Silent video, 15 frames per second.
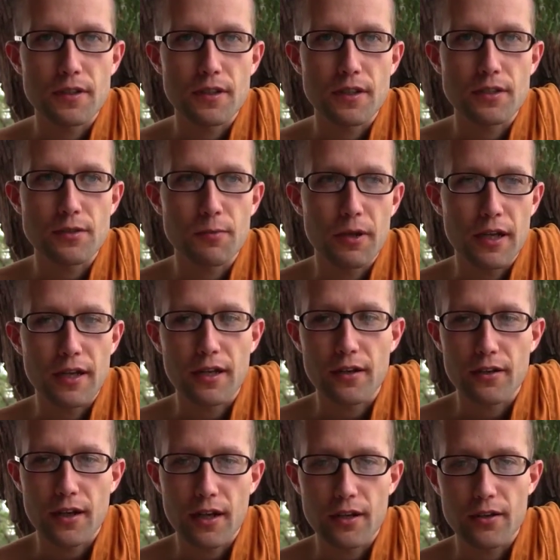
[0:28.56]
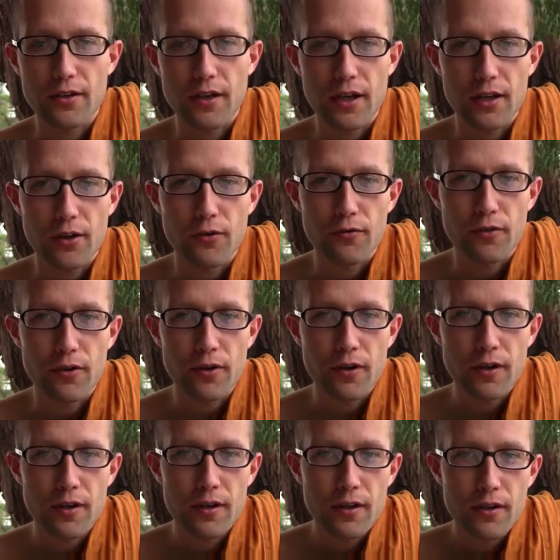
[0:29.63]
explaining or getting over,
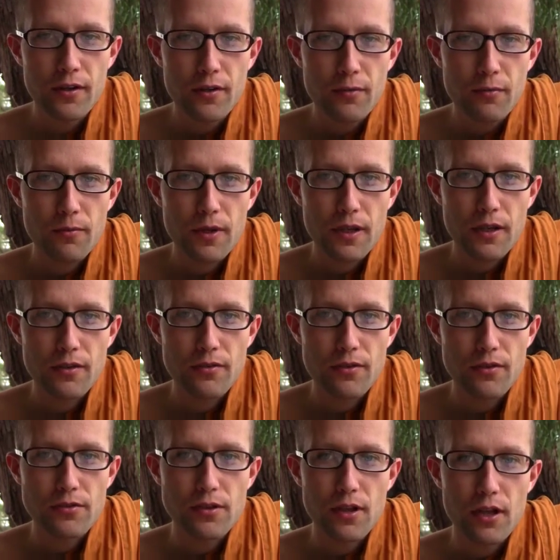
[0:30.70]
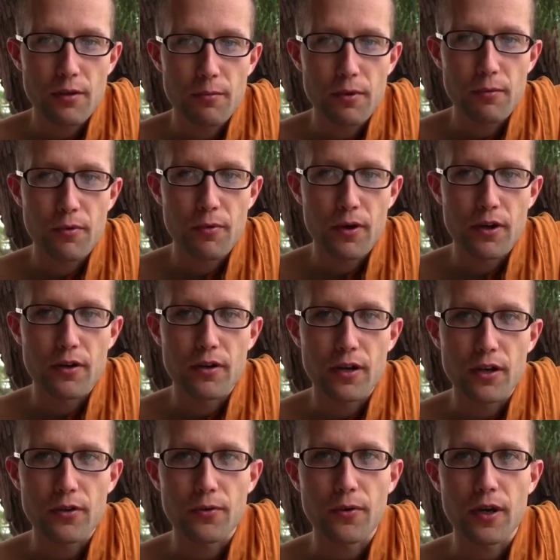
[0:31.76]
because there's a lot of people
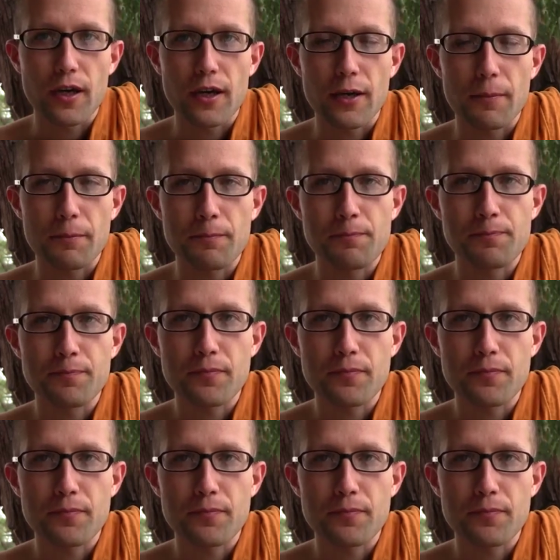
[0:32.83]
wondering who I am,